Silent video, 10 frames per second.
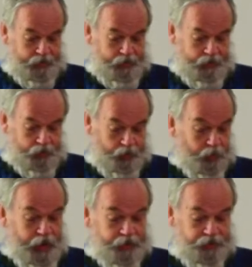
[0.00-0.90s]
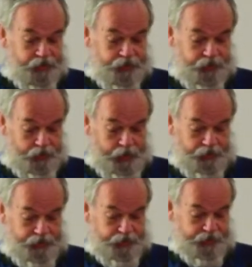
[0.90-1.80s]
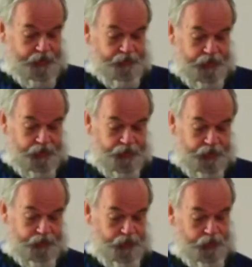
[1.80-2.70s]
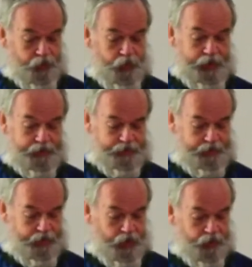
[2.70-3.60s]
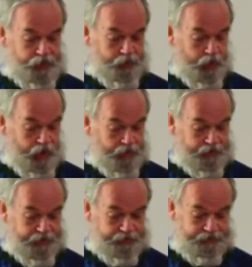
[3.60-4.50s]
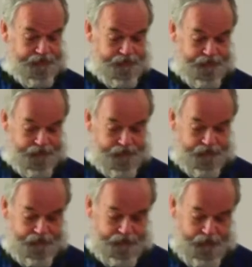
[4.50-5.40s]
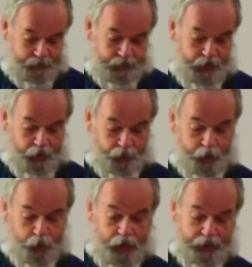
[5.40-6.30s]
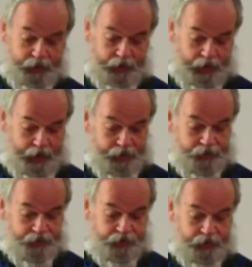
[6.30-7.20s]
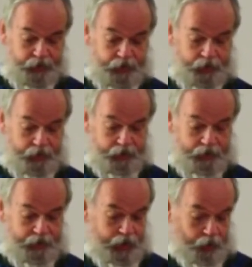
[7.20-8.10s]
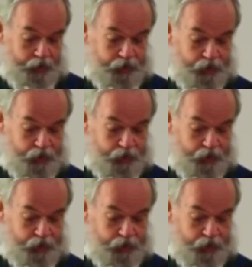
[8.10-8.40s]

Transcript: Your blessings to us is evidence of your great and awesome love, because we recognize that we do not